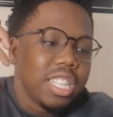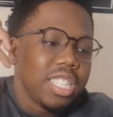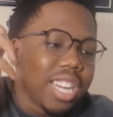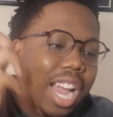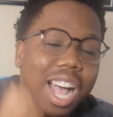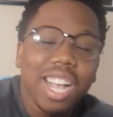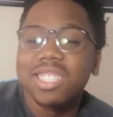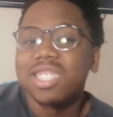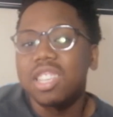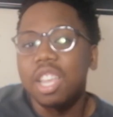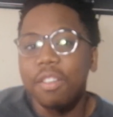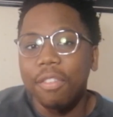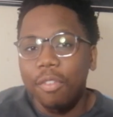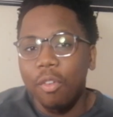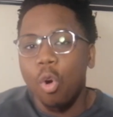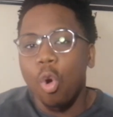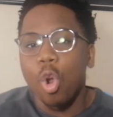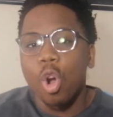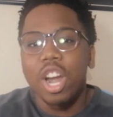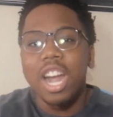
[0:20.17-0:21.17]
Chelsea
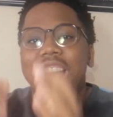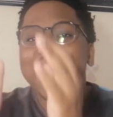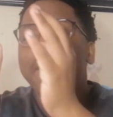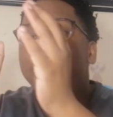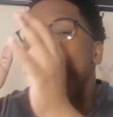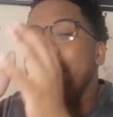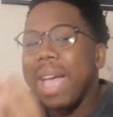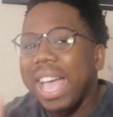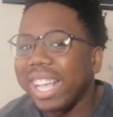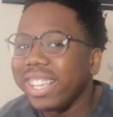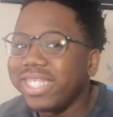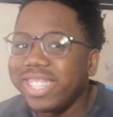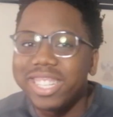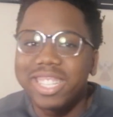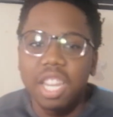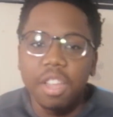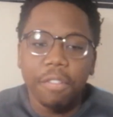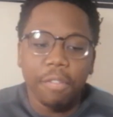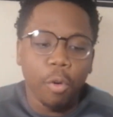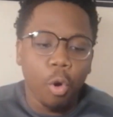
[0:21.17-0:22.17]
4, Man
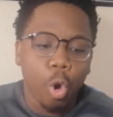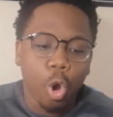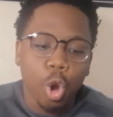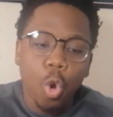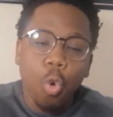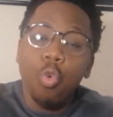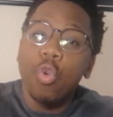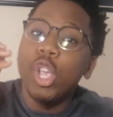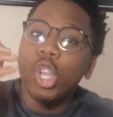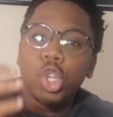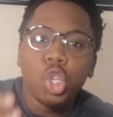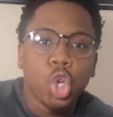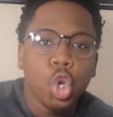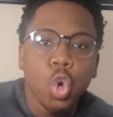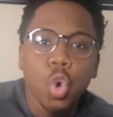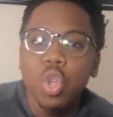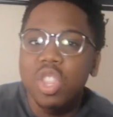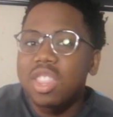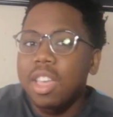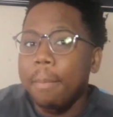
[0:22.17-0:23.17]
City 4. We
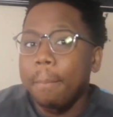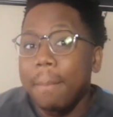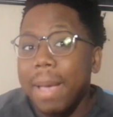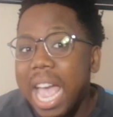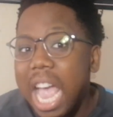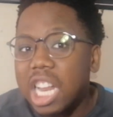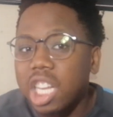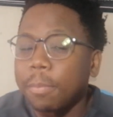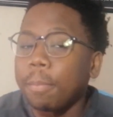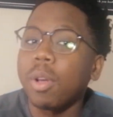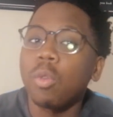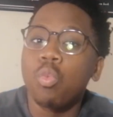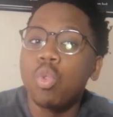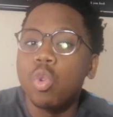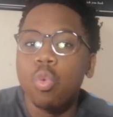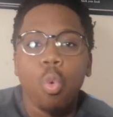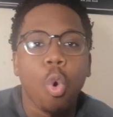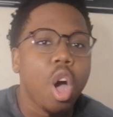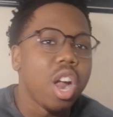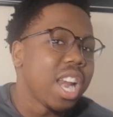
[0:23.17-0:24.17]
drew the match, but
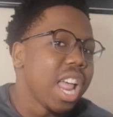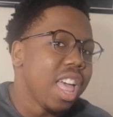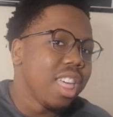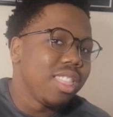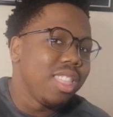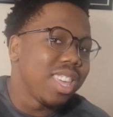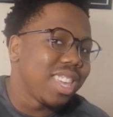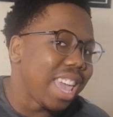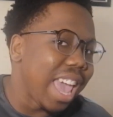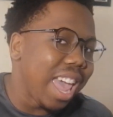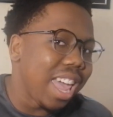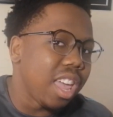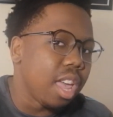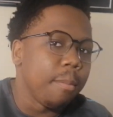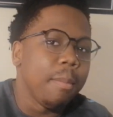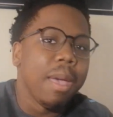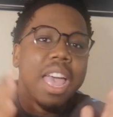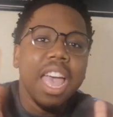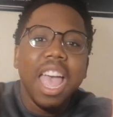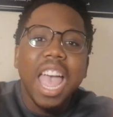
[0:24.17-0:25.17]
we won the
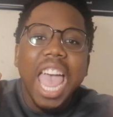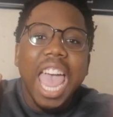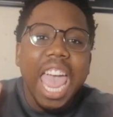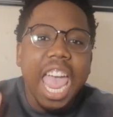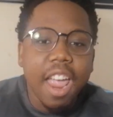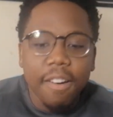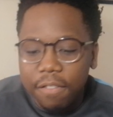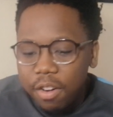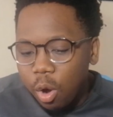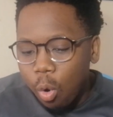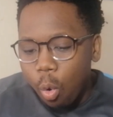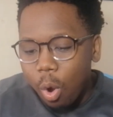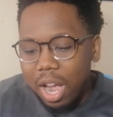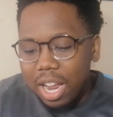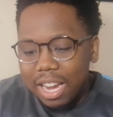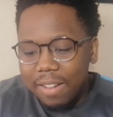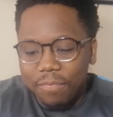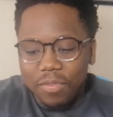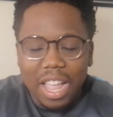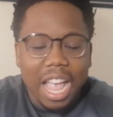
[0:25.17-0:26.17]
game.
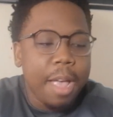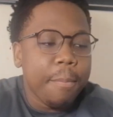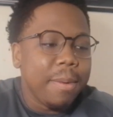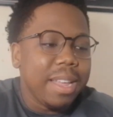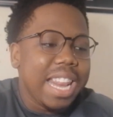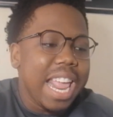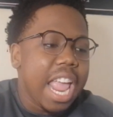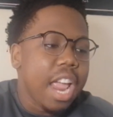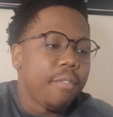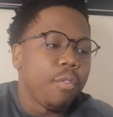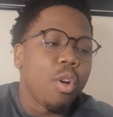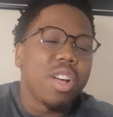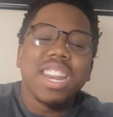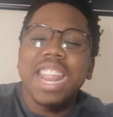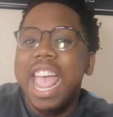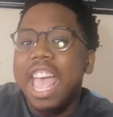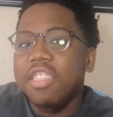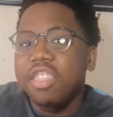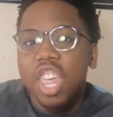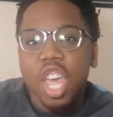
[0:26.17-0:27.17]
Everyone
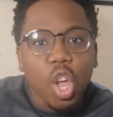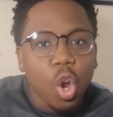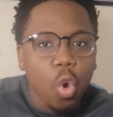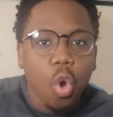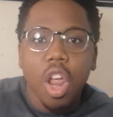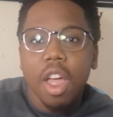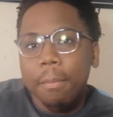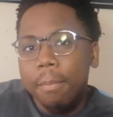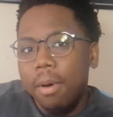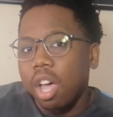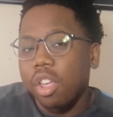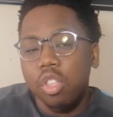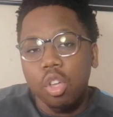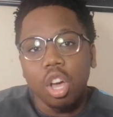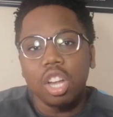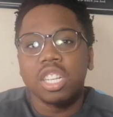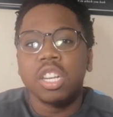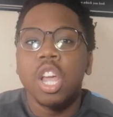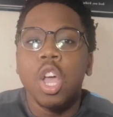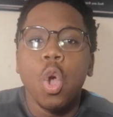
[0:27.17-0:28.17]
and their grandma
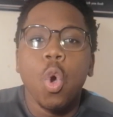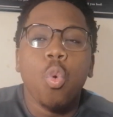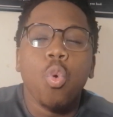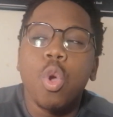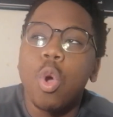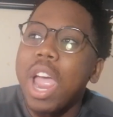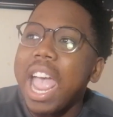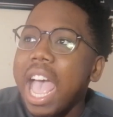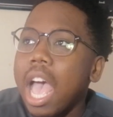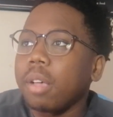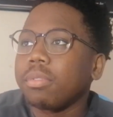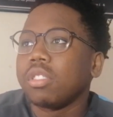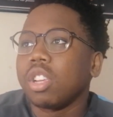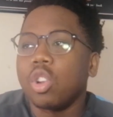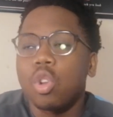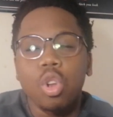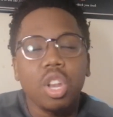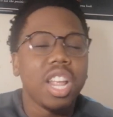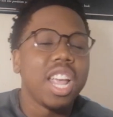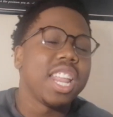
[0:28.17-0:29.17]
thought we were
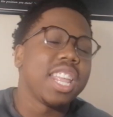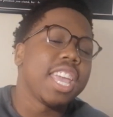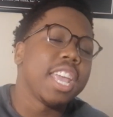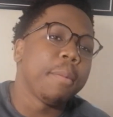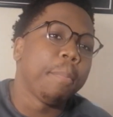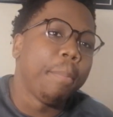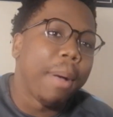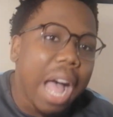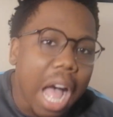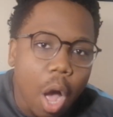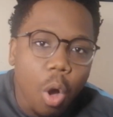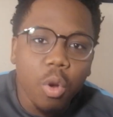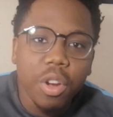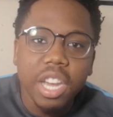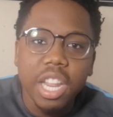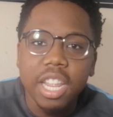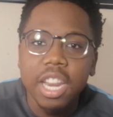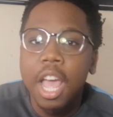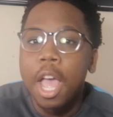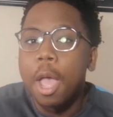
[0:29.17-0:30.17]
absolutely going to get
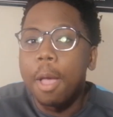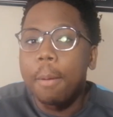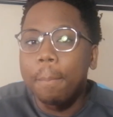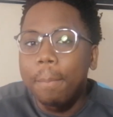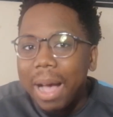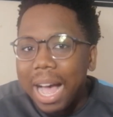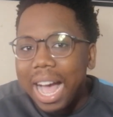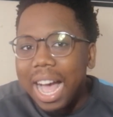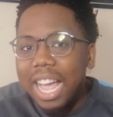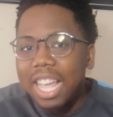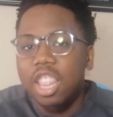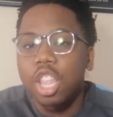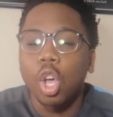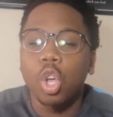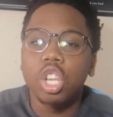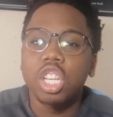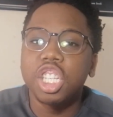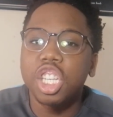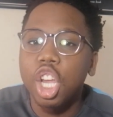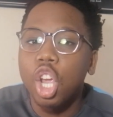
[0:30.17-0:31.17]
pounded by
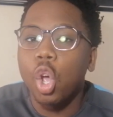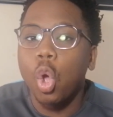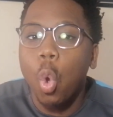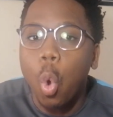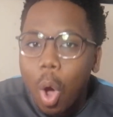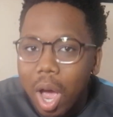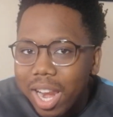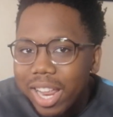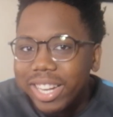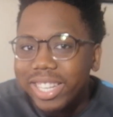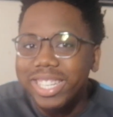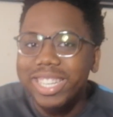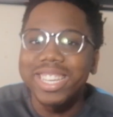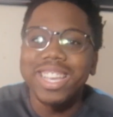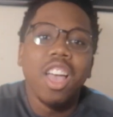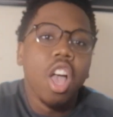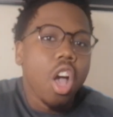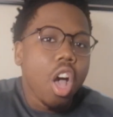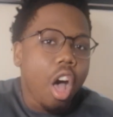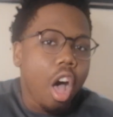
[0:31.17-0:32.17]
the sheer
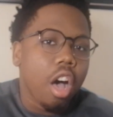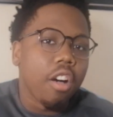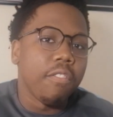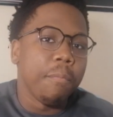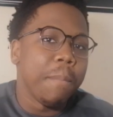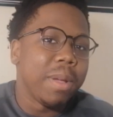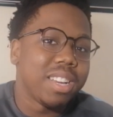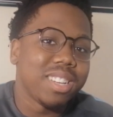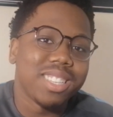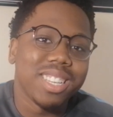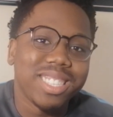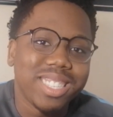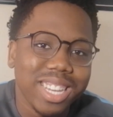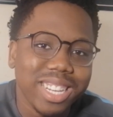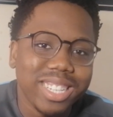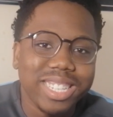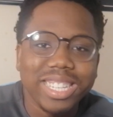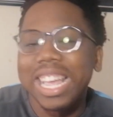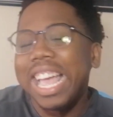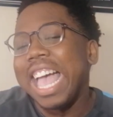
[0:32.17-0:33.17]
quality of Manchester
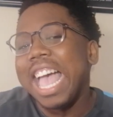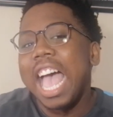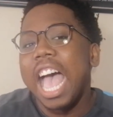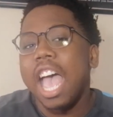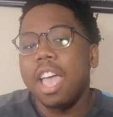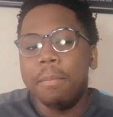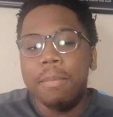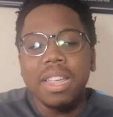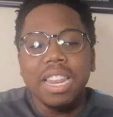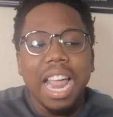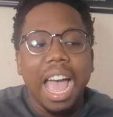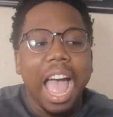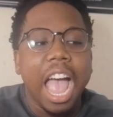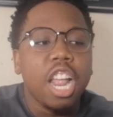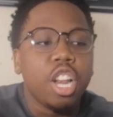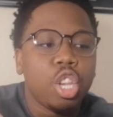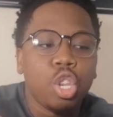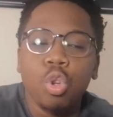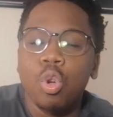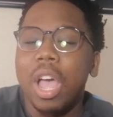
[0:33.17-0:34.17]
City. I mean,
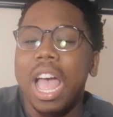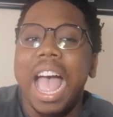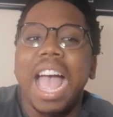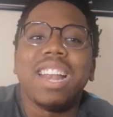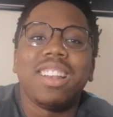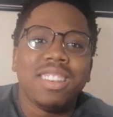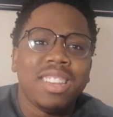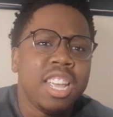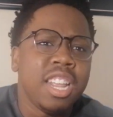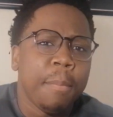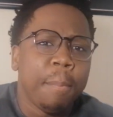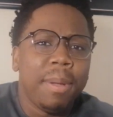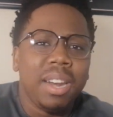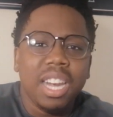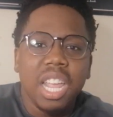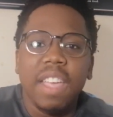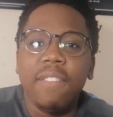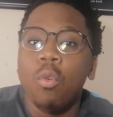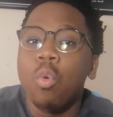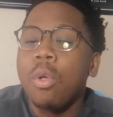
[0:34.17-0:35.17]
I did
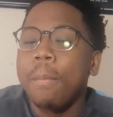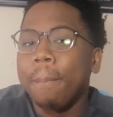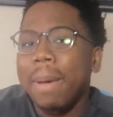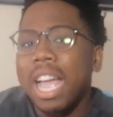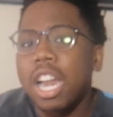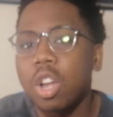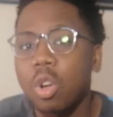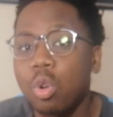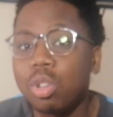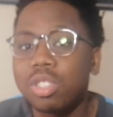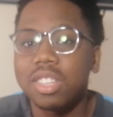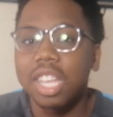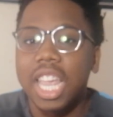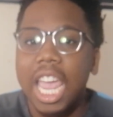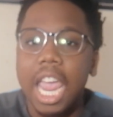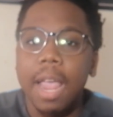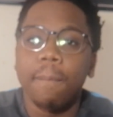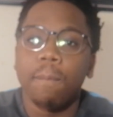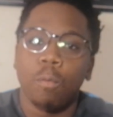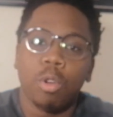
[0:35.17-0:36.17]
believe we might lose the
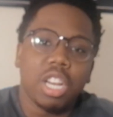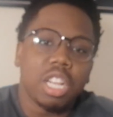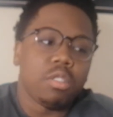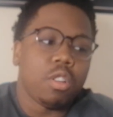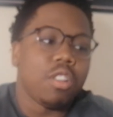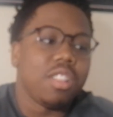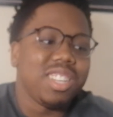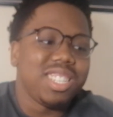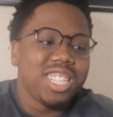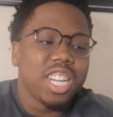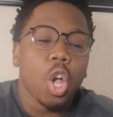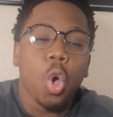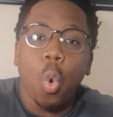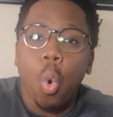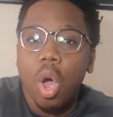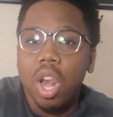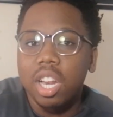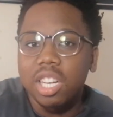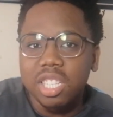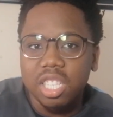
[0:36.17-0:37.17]
game just because of the sheer
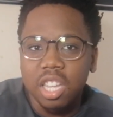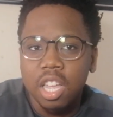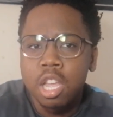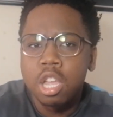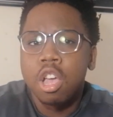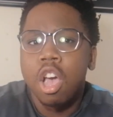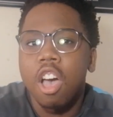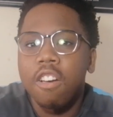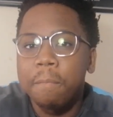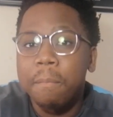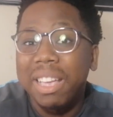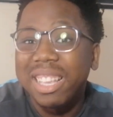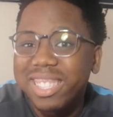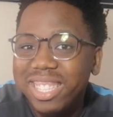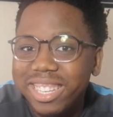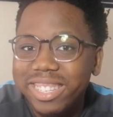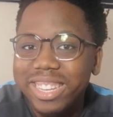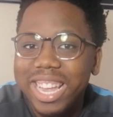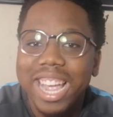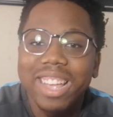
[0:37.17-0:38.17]
quality of Man
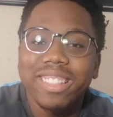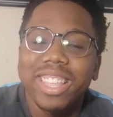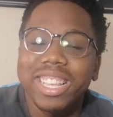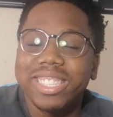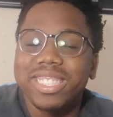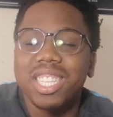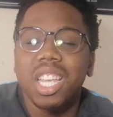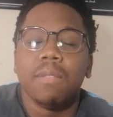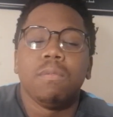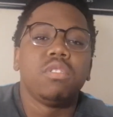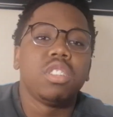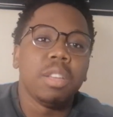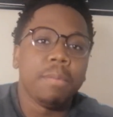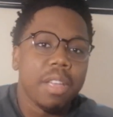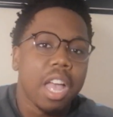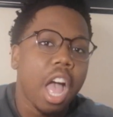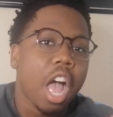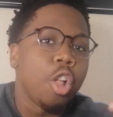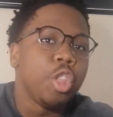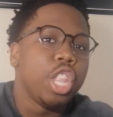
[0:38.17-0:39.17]
City, and they seem
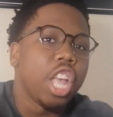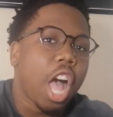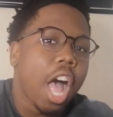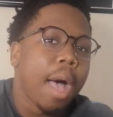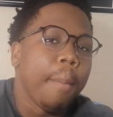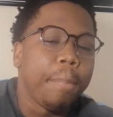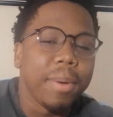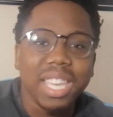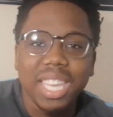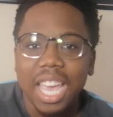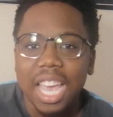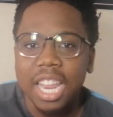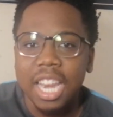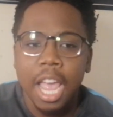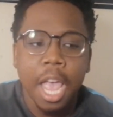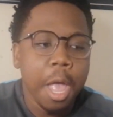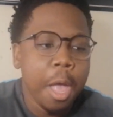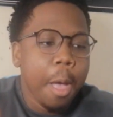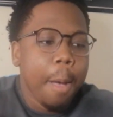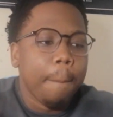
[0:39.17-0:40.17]
to be on the up
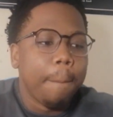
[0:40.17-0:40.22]
again.